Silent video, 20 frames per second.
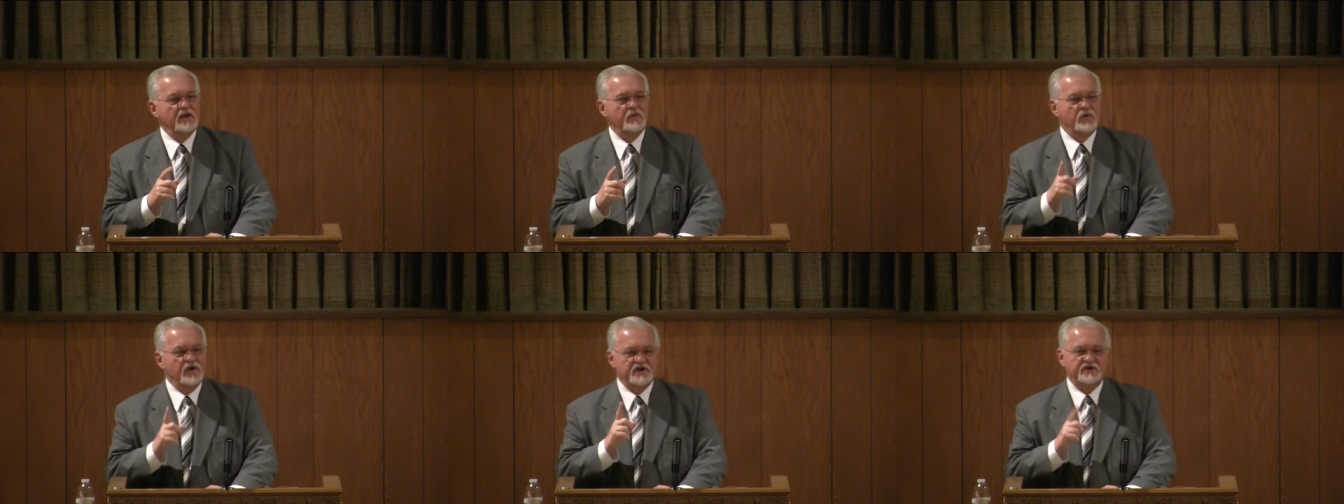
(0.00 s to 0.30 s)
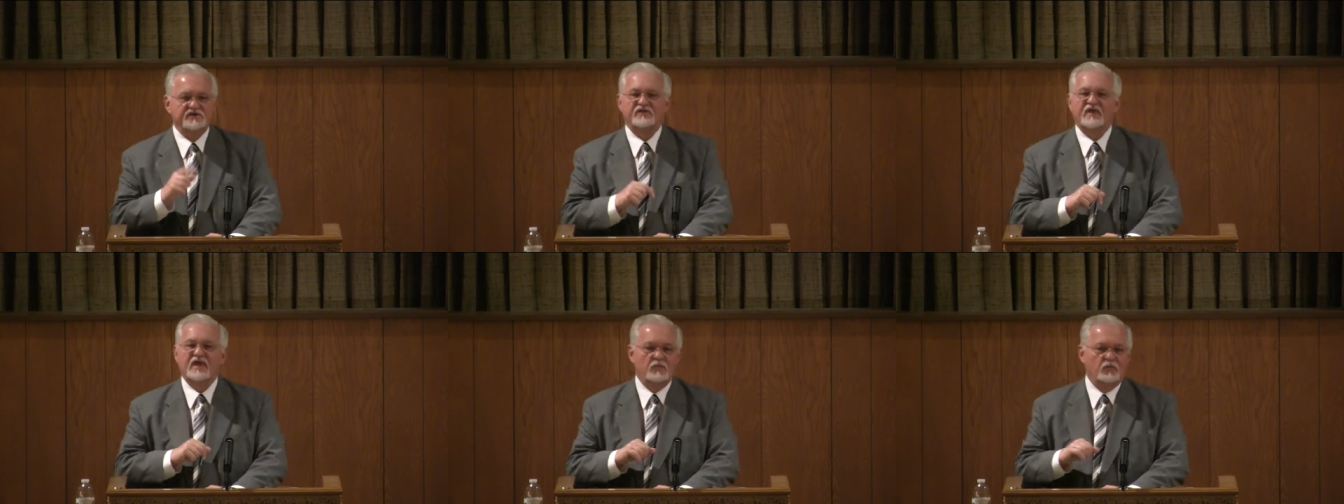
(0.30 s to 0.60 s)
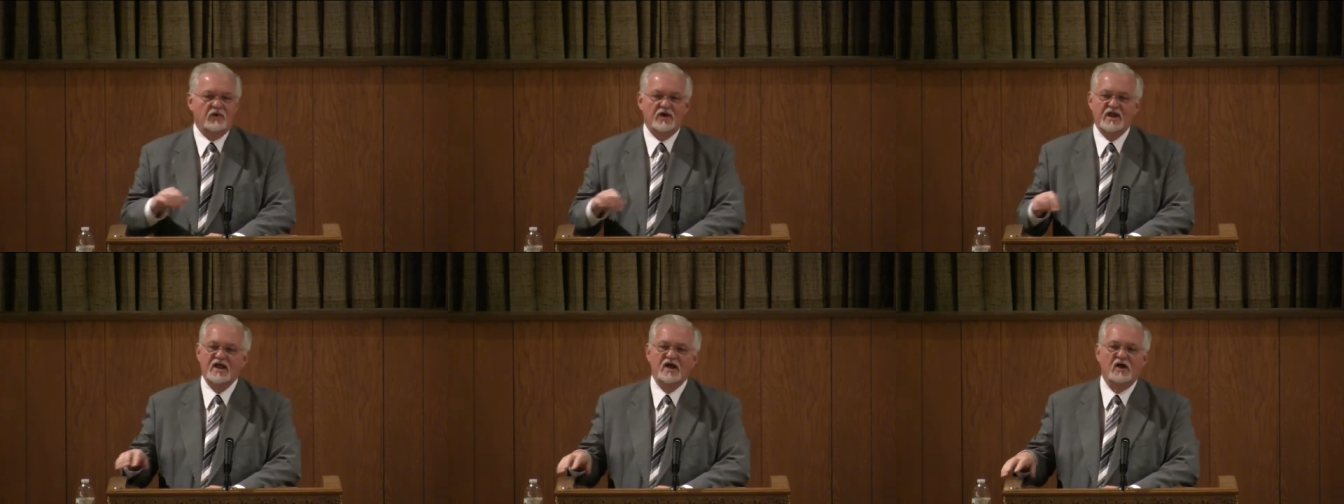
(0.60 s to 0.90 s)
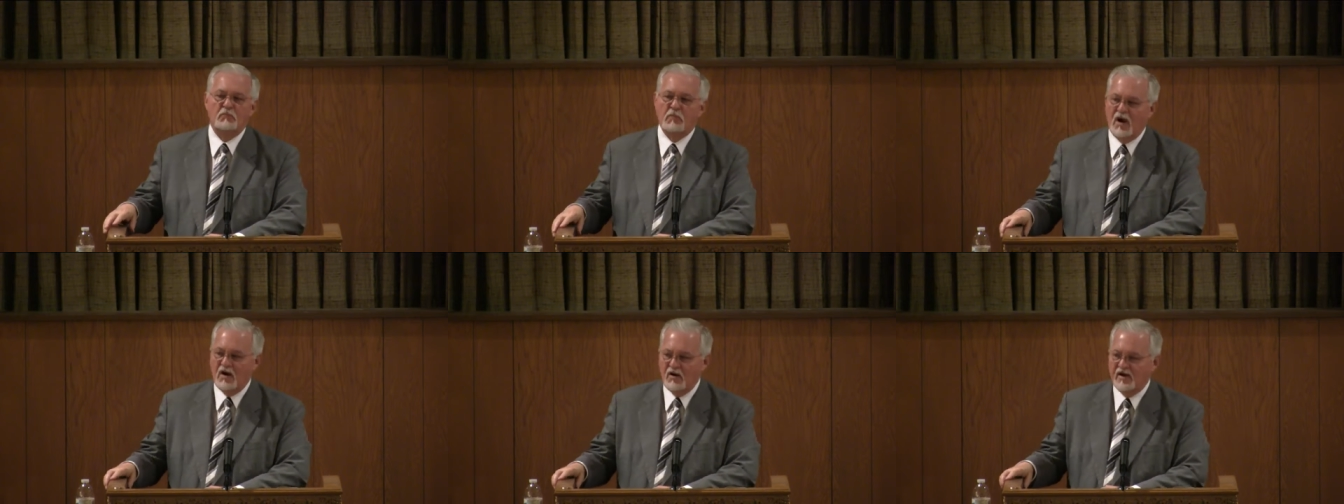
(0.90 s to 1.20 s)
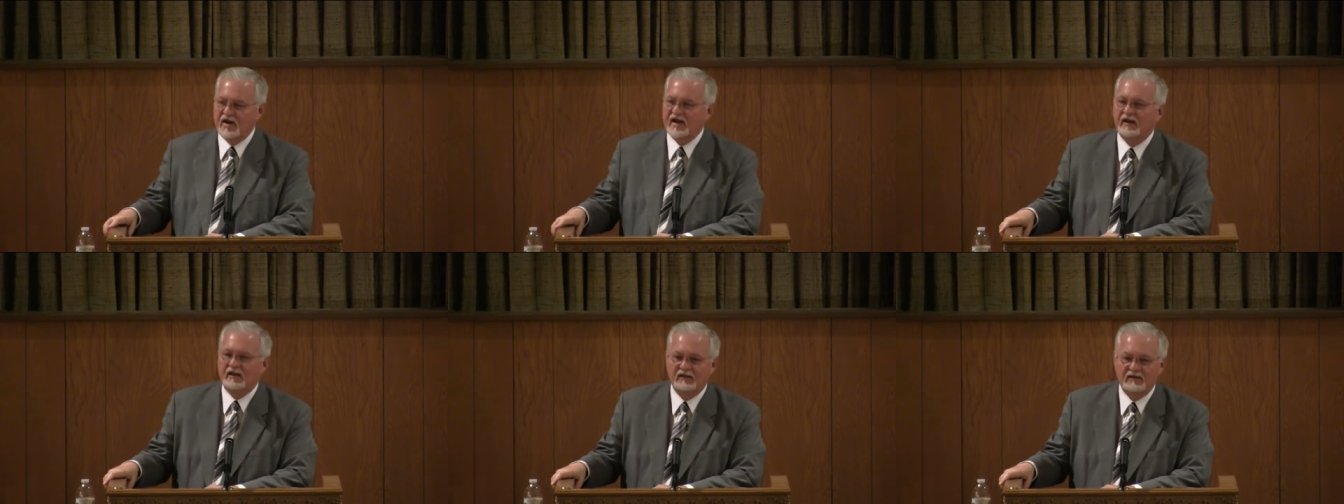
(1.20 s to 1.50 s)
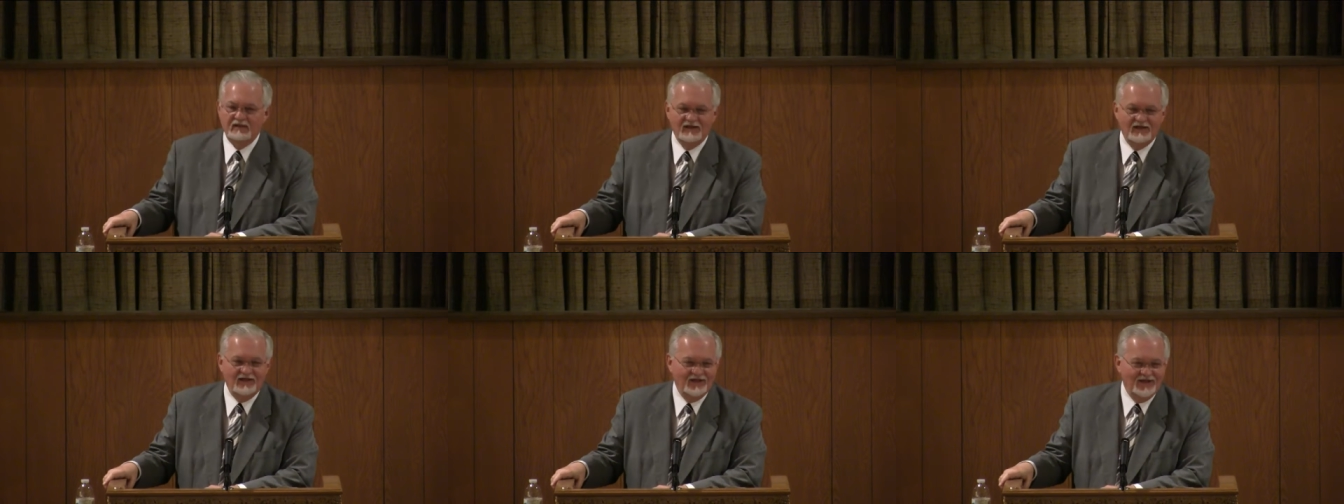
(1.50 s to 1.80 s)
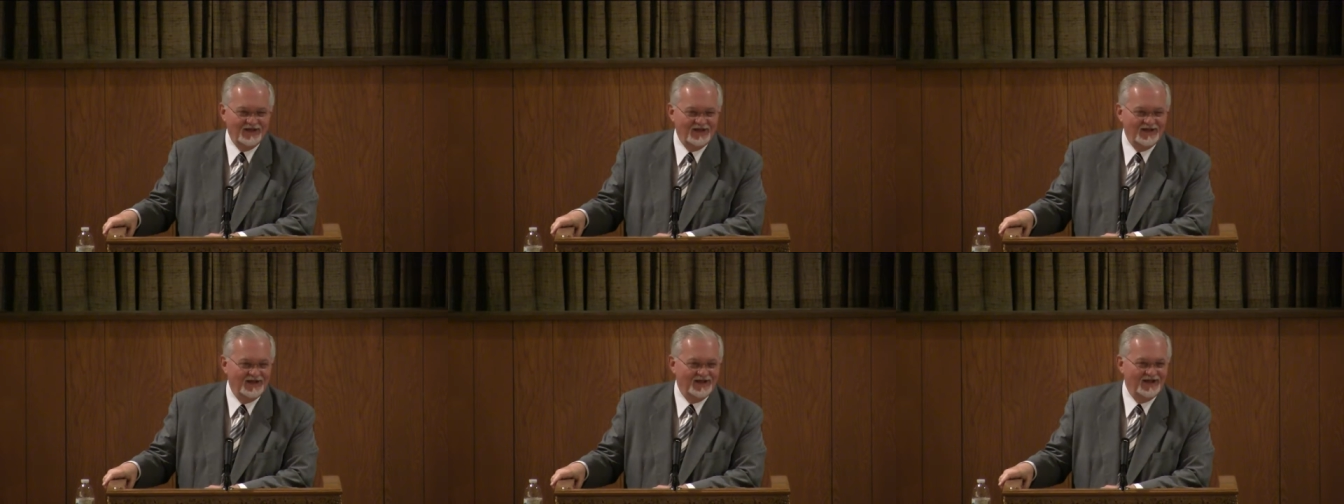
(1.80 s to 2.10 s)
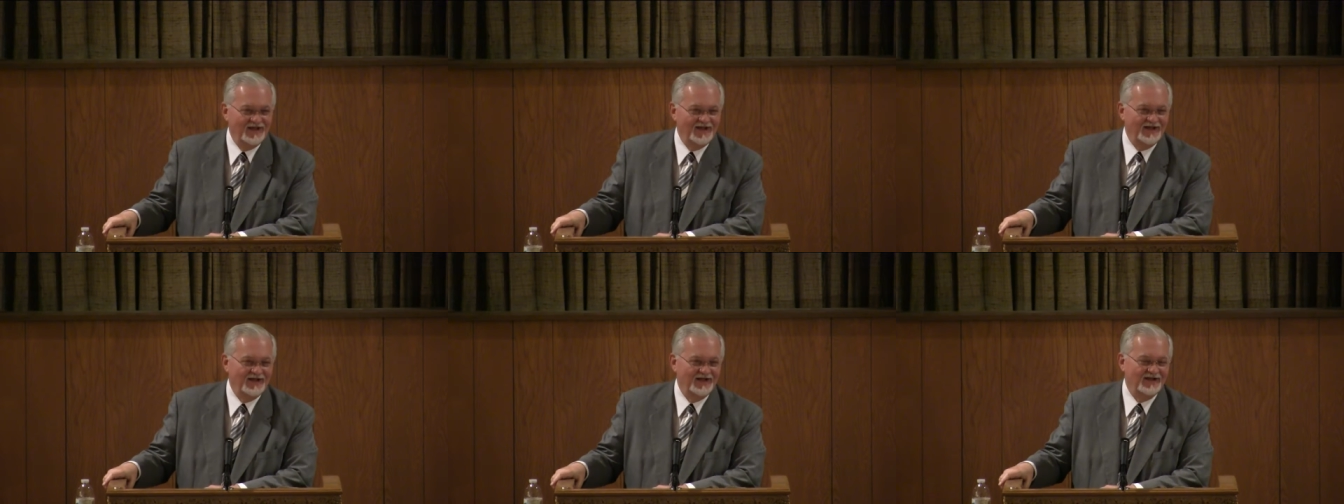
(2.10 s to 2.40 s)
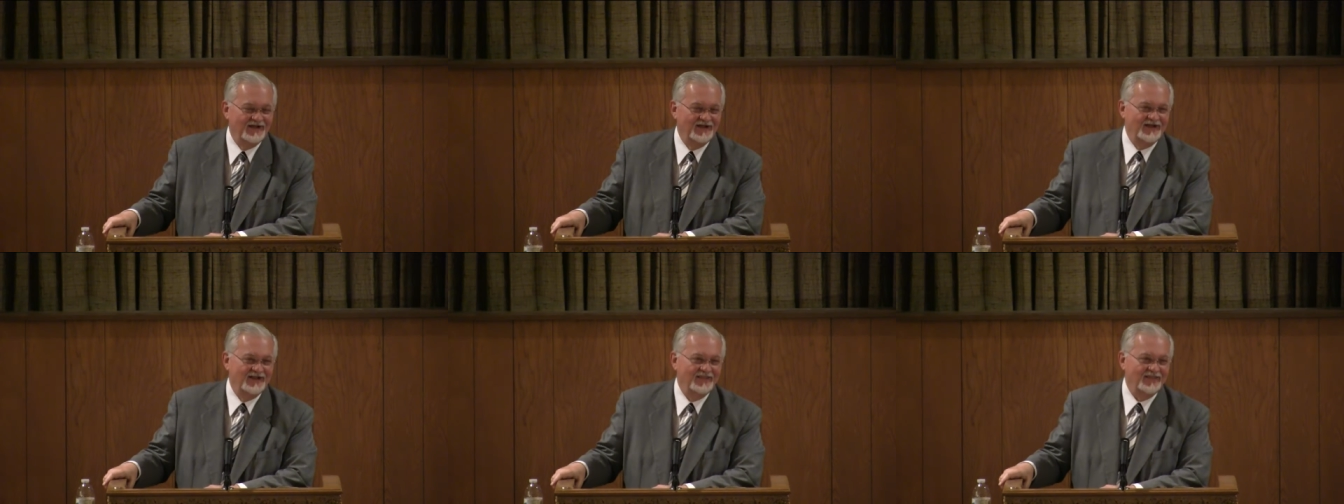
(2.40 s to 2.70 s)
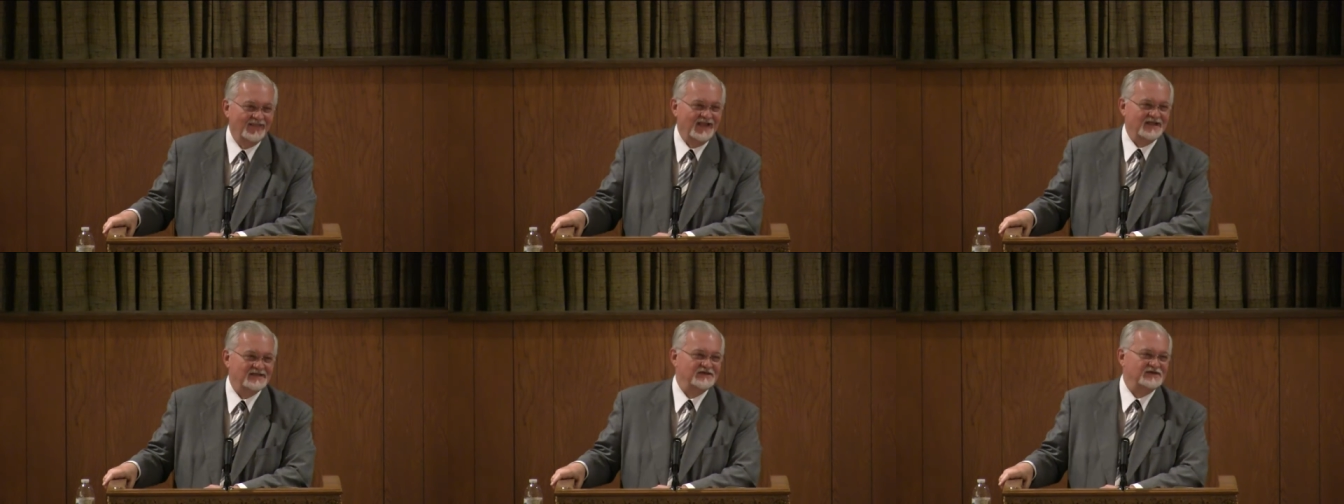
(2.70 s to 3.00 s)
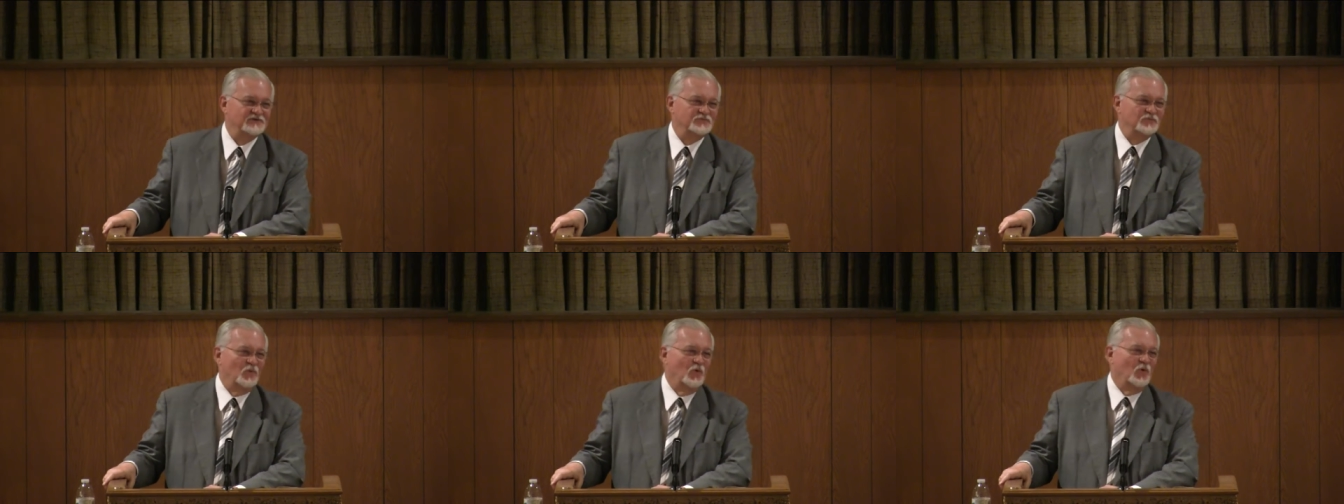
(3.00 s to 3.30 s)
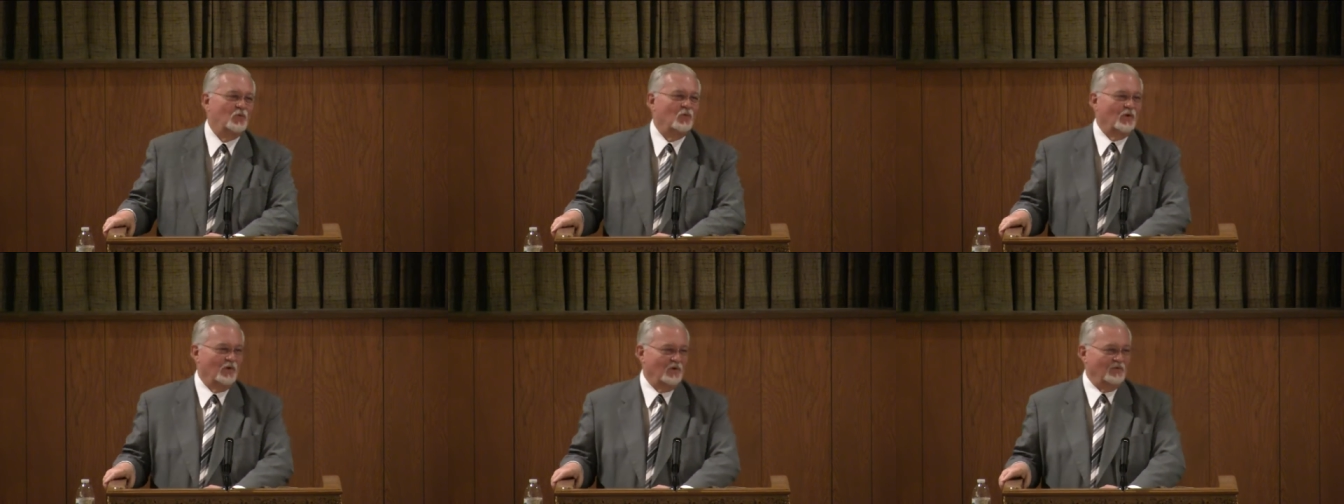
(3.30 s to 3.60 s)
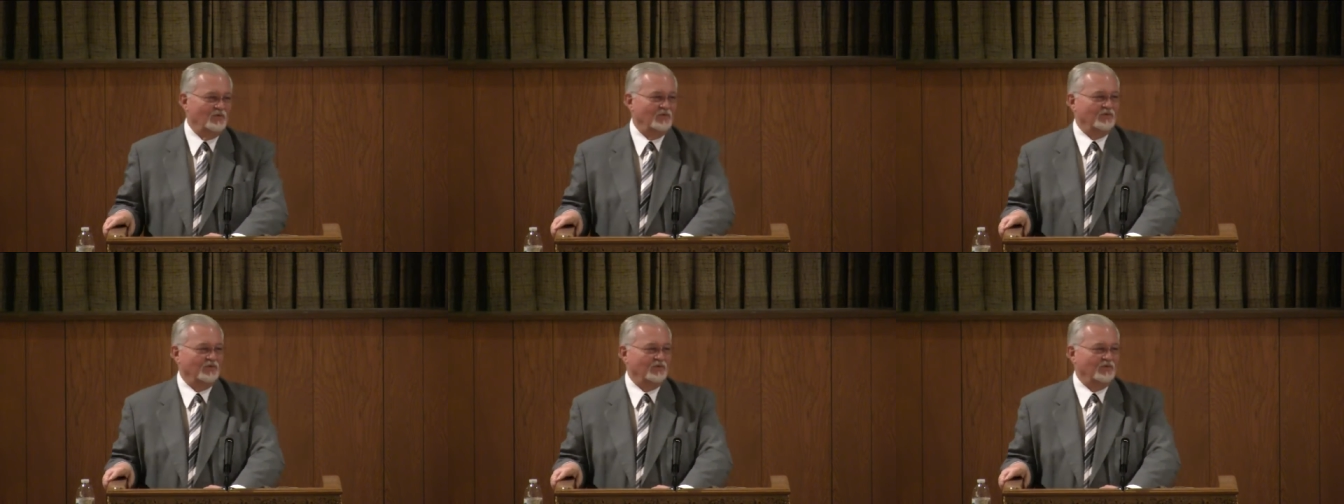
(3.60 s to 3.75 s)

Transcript: wish they were in hell burning. That just won't work.